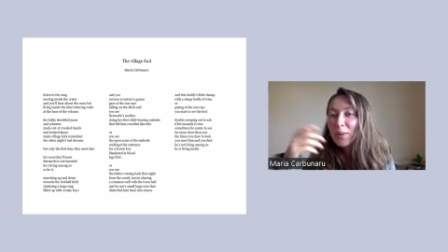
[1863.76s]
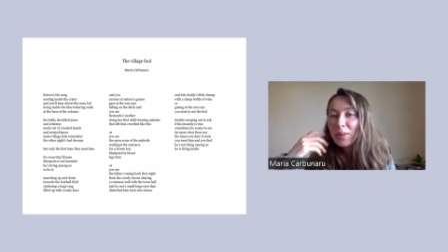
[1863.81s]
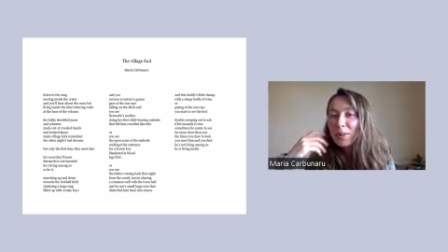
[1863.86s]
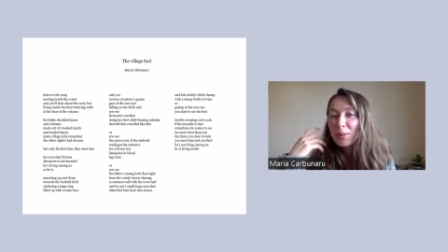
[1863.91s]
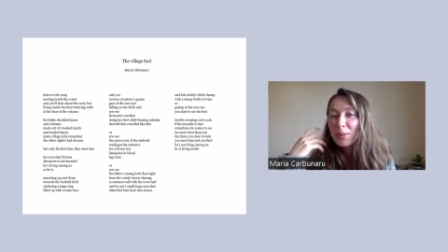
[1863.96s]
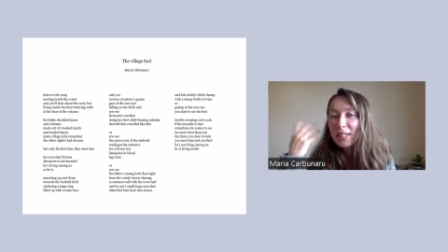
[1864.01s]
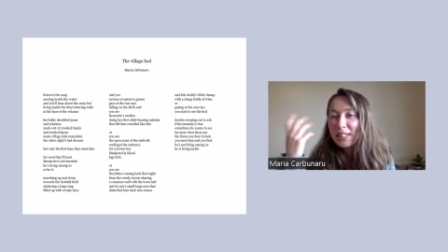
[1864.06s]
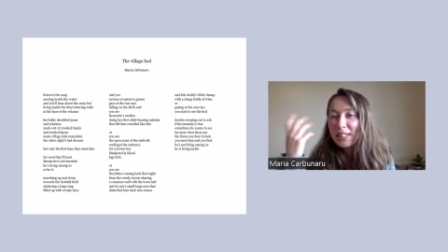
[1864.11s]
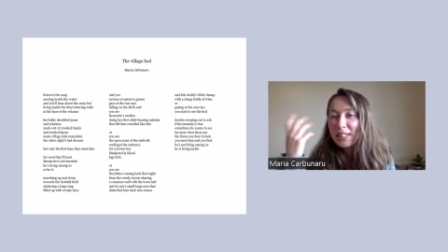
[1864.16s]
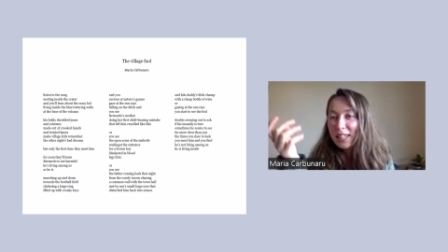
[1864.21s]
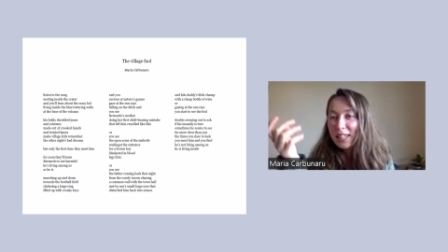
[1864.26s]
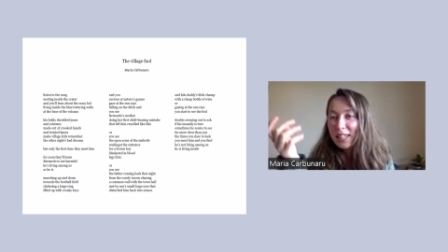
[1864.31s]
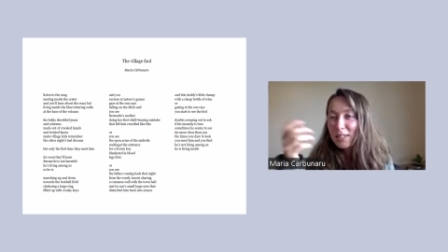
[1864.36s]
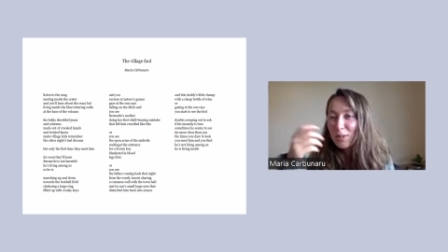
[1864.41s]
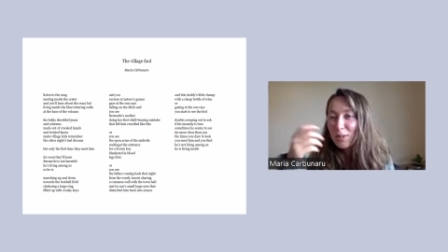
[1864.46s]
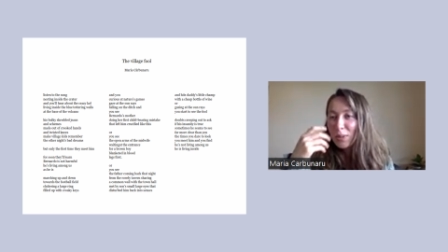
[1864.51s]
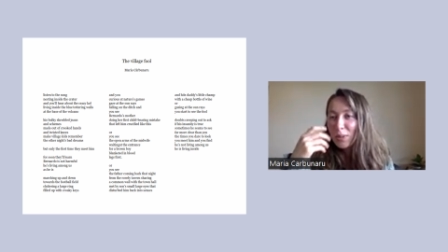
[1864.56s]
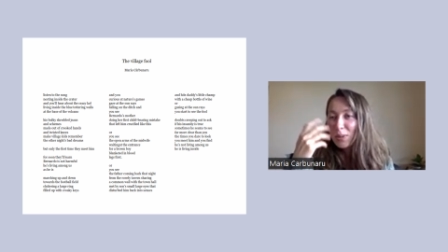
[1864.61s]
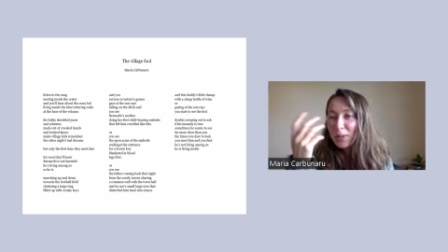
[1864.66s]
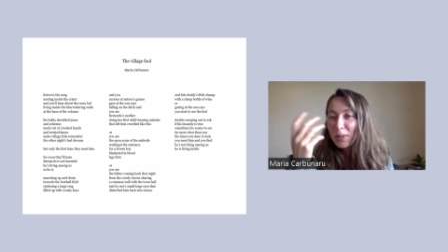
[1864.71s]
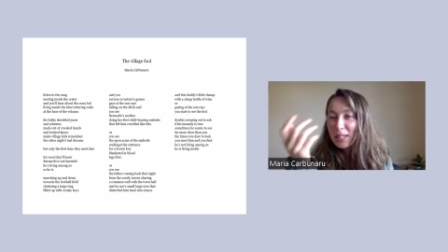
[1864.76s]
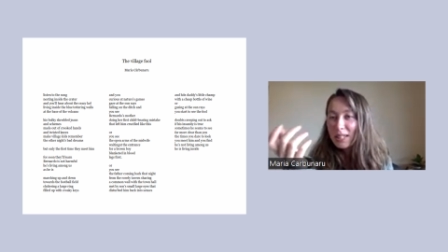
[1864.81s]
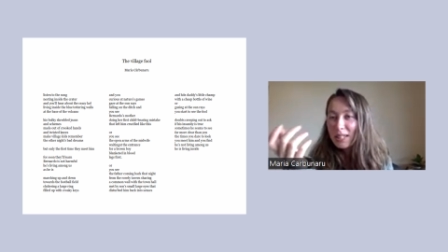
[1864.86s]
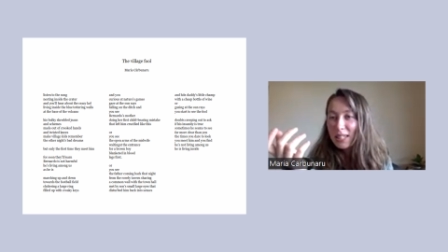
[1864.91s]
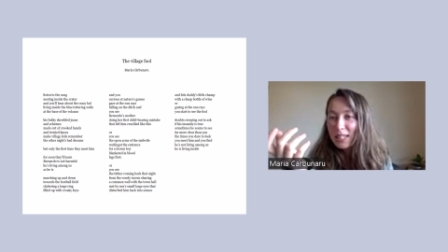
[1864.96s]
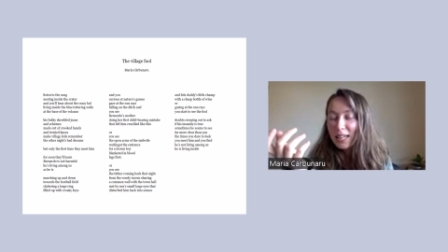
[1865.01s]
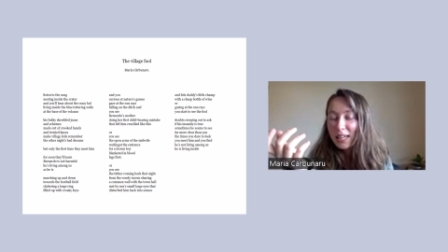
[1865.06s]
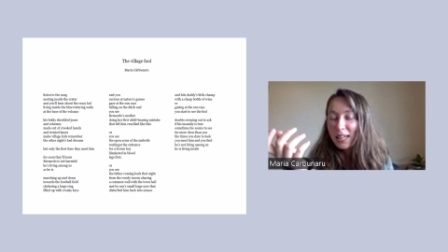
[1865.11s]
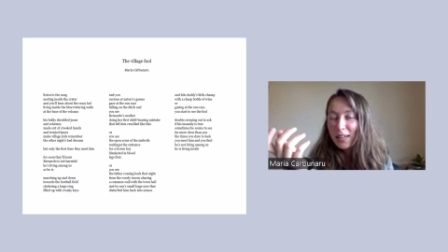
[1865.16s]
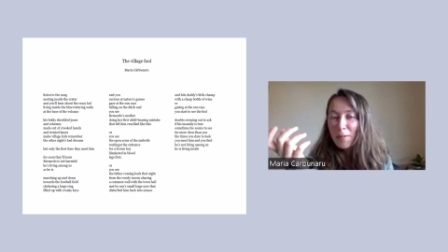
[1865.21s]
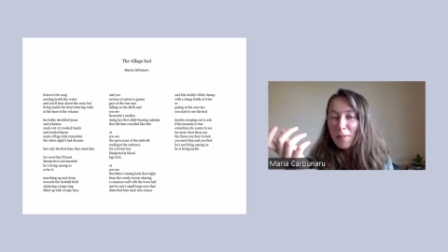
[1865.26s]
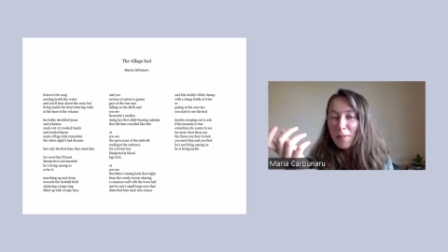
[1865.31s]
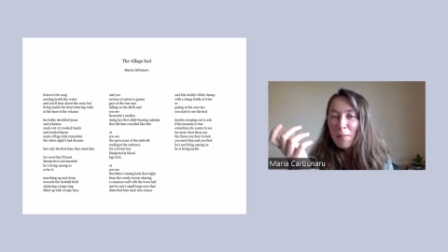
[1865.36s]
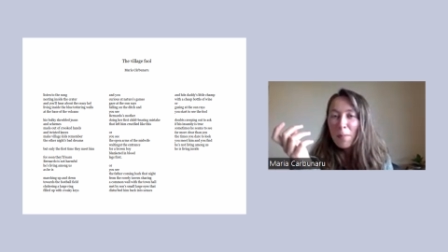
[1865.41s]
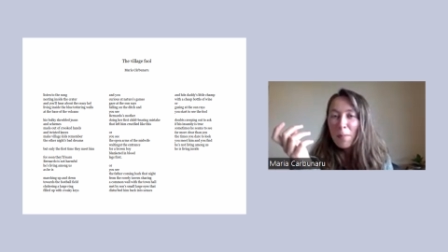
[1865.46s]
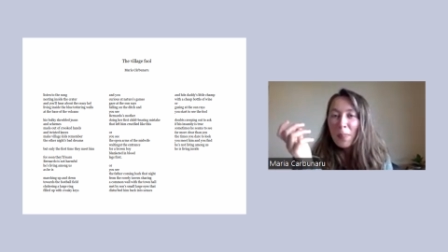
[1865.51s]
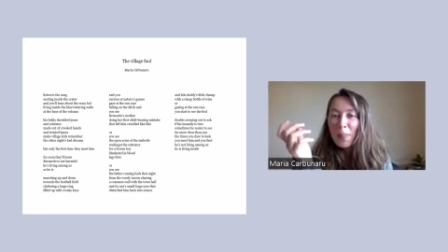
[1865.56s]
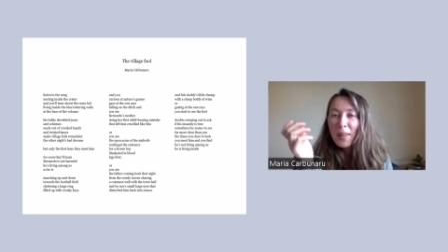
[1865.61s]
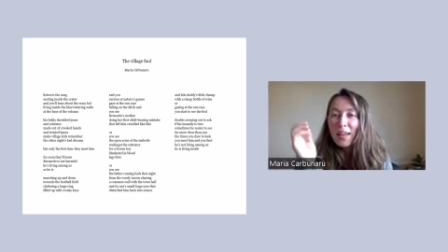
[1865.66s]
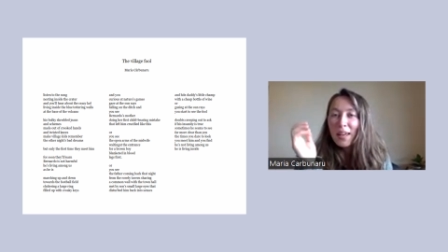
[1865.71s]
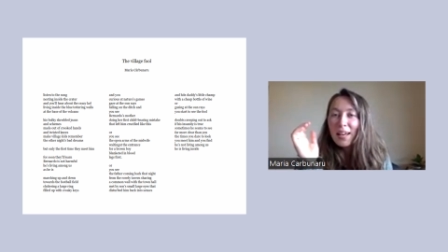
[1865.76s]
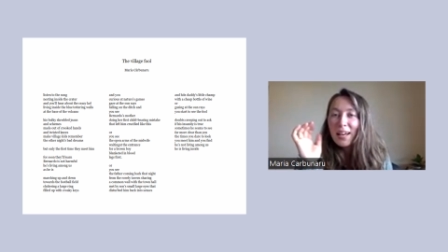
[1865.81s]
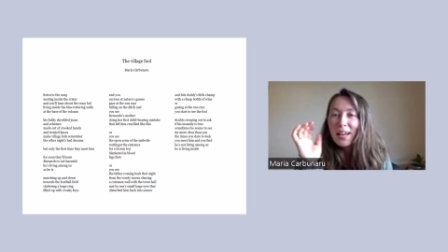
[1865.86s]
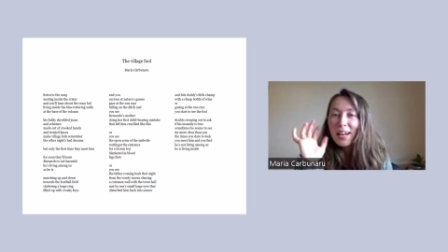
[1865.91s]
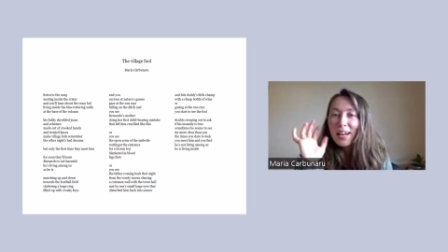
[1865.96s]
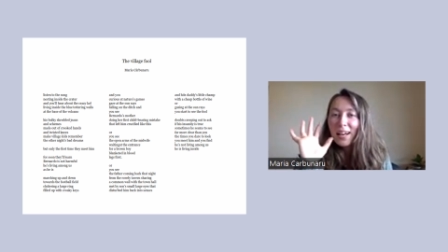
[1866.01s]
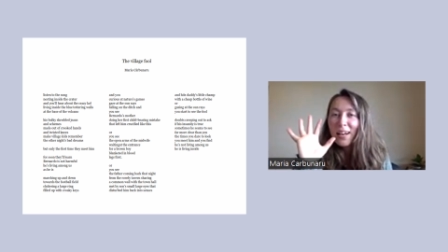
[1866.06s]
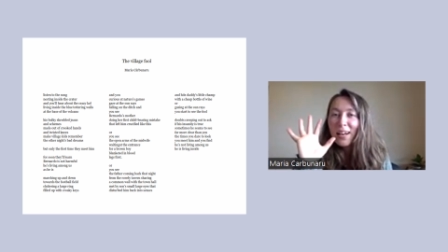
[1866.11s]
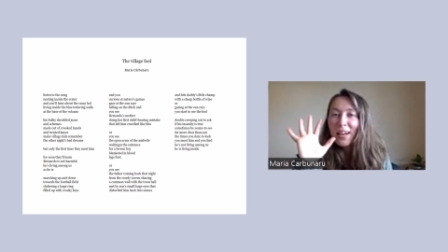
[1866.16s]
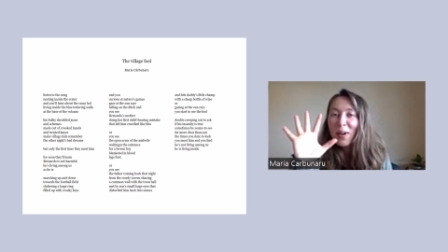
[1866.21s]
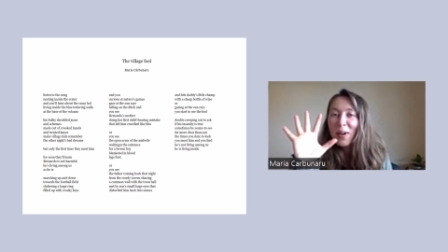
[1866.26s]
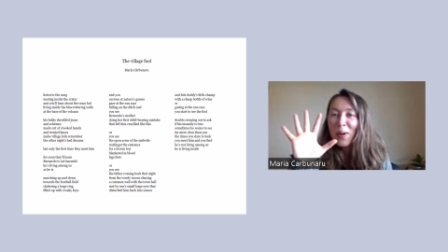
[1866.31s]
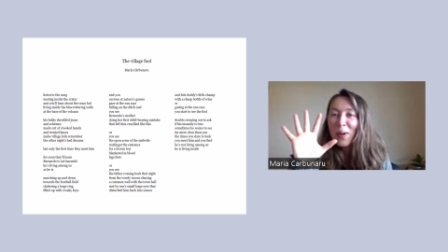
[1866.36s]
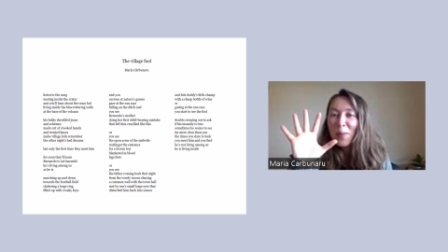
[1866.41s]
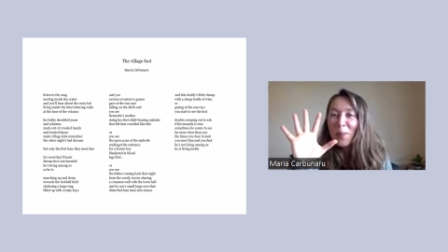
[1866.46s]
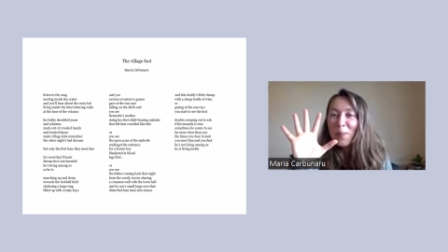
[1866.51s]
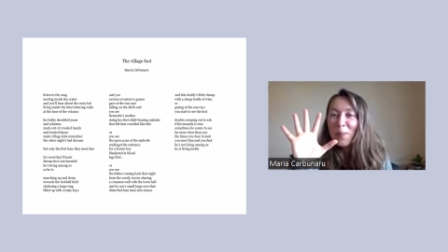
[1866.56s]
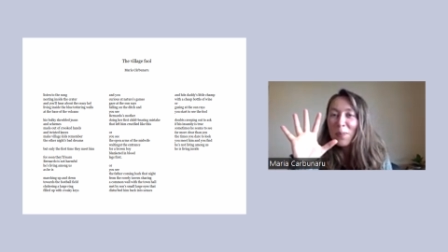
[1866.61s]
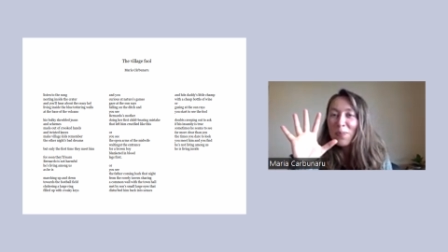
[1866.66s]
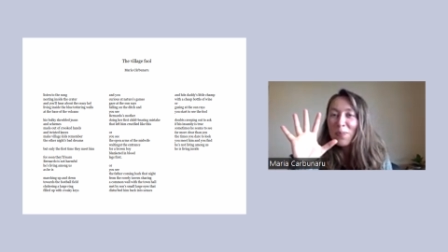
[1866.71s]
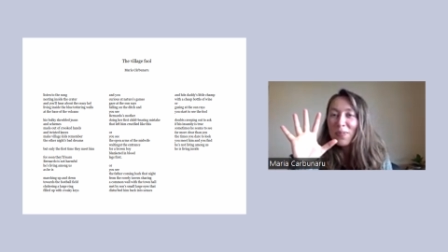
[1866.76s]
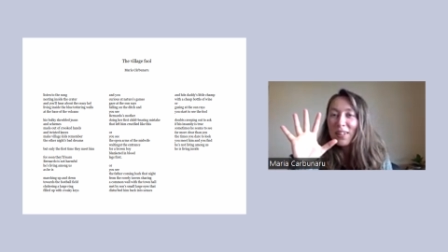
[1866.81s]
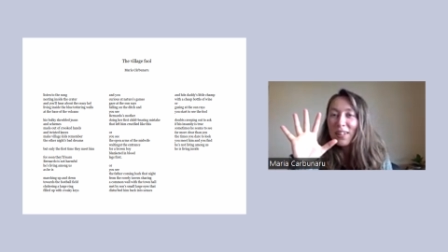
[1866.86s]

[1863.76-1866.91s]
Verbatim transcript: What do I taste? What do I see? Um, mm.